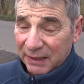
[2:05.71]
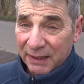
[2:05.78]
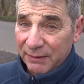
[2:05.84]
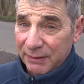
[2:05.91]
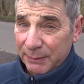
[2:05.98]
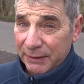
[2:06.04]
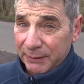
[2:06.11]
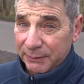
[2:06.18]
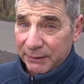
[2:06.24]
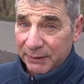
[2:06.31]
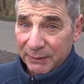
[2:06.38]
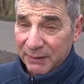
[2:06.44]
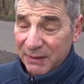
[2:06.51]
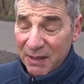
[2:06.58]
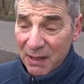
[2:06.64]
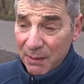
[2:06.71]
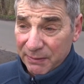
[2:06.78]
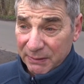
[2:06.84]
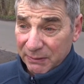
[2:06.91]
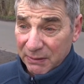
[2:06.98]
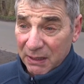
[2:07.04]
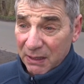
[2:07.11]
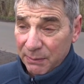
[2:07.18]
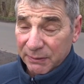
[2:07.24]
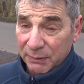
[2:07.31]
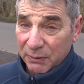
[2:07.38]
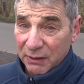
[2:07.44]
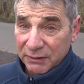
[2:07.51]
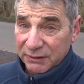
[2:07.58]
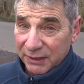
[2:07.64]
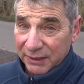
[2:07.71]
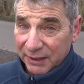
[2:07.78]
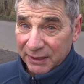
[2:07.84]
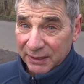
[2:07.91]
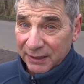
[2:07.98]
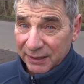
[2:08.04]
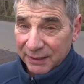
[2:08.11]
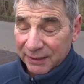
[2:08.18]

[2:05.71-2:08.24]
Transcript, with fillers: Everybody, we all be, we'll all be watching it.